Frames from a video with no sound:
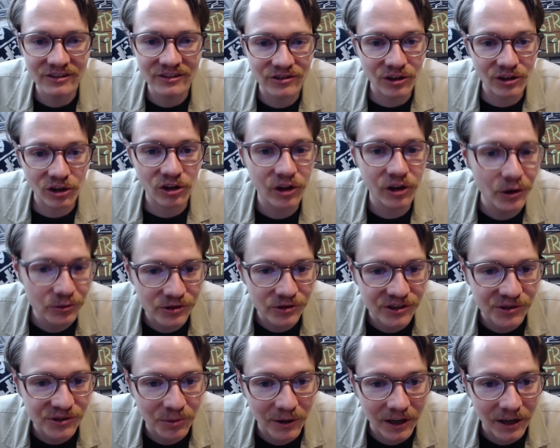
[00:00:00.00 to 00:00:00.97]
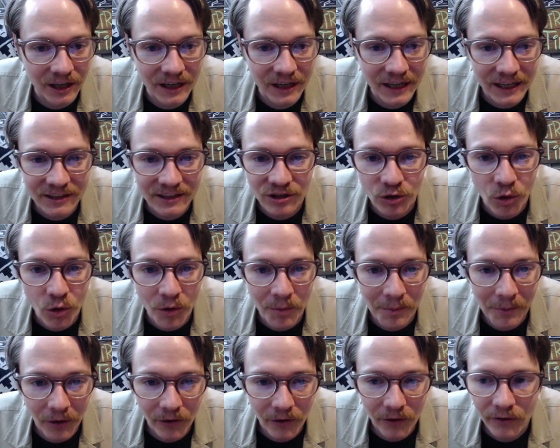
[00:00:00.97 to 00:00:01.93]
is the closest we're going to get to
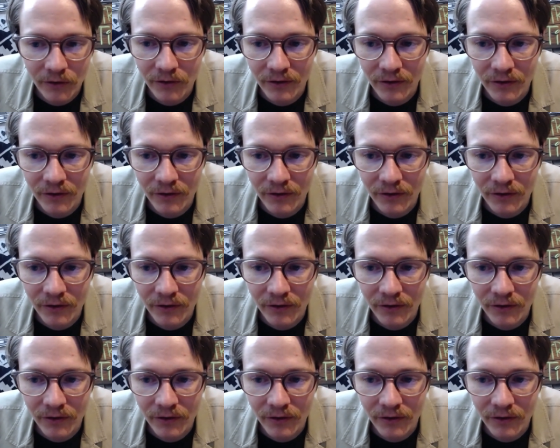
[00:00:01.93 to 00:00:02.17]
normal.